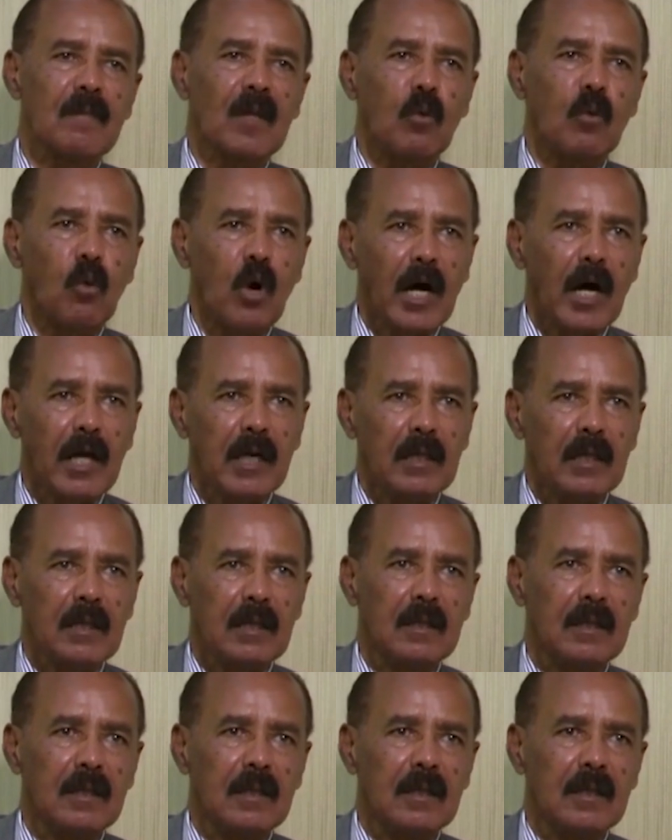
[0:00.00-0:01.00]
Why?
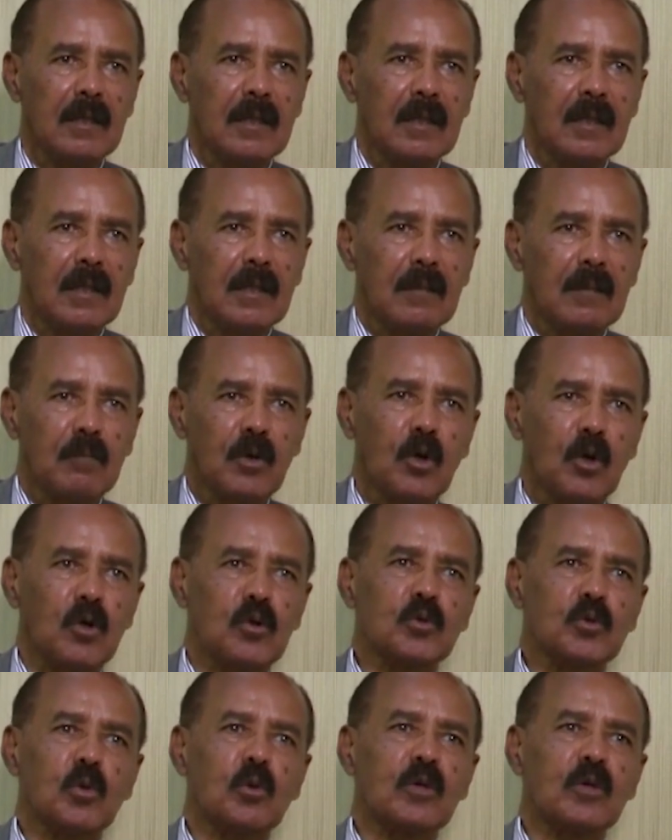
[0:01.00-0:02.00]

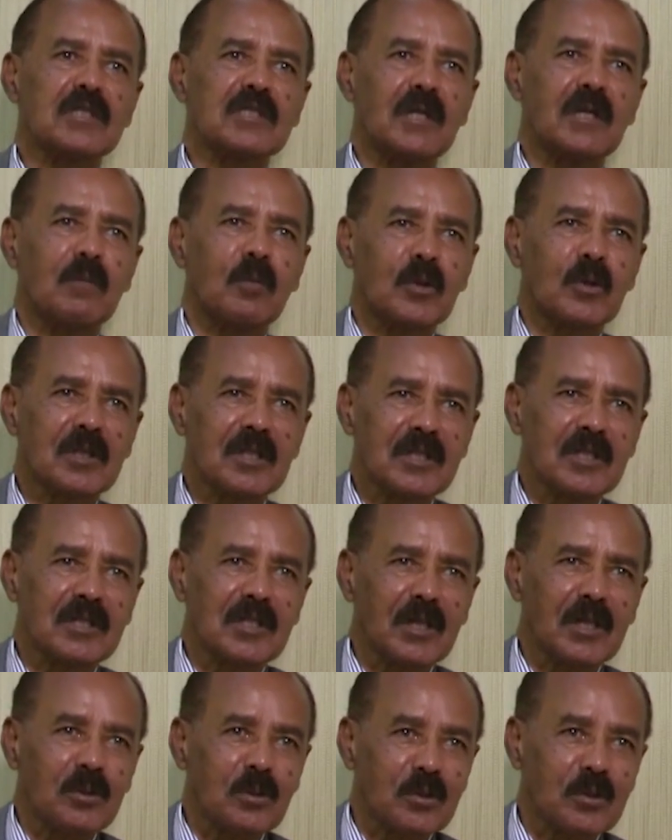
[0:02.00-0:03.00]
Because we were supporting
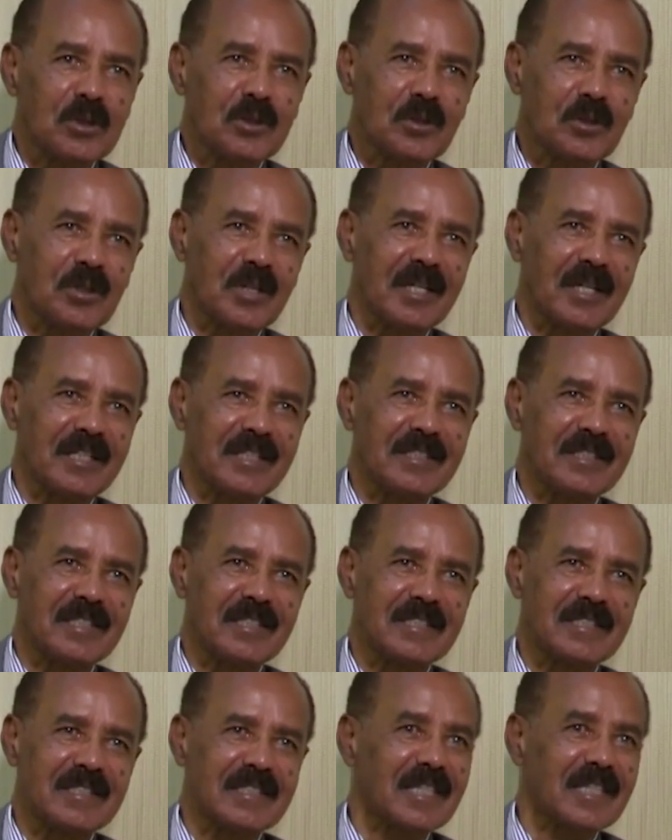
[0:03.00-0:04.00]
terrorist
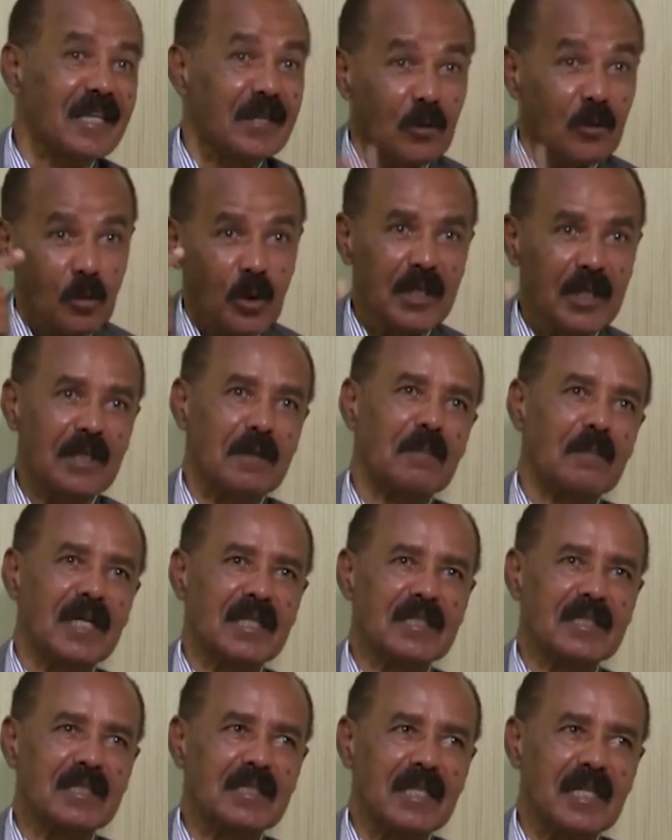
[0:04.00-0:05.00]
organizations. Can anyone
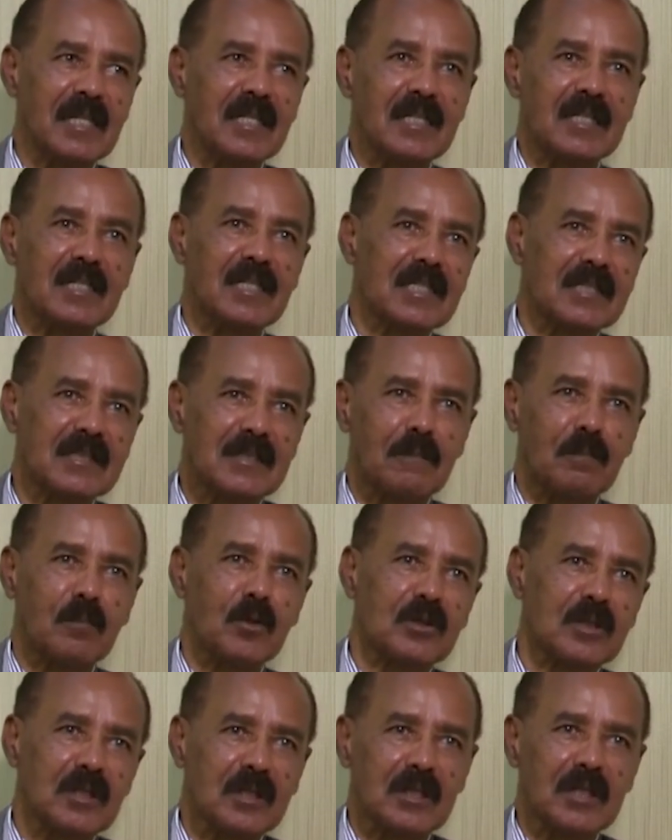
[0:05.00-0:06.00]
imagine Eritrea
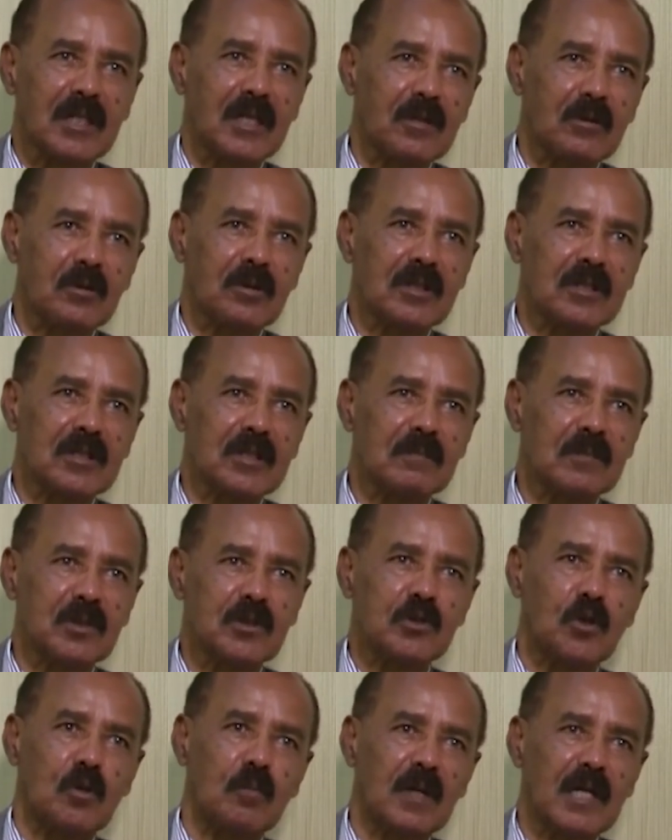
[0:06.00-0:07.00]
supporting terrorism in
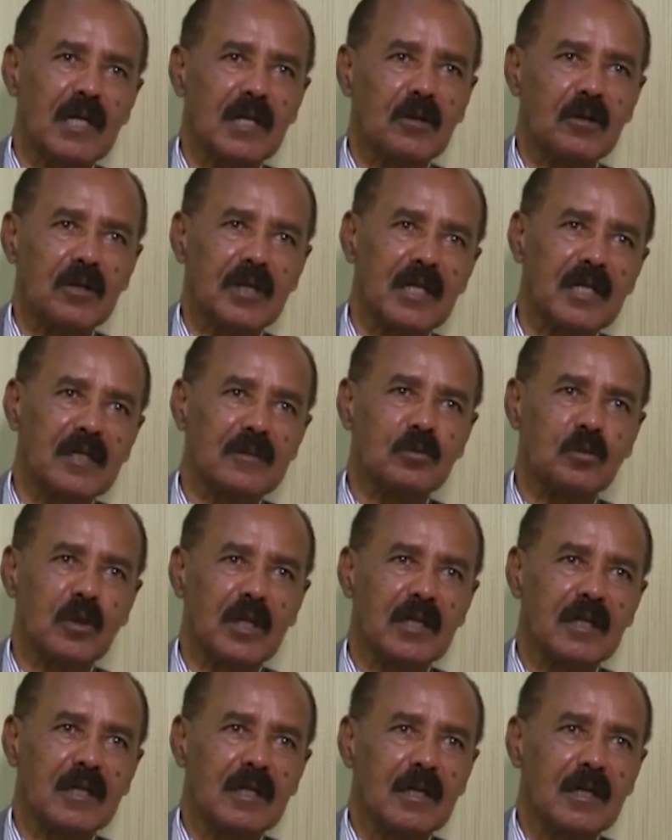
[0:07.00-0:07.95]
Somalia or elsewhere?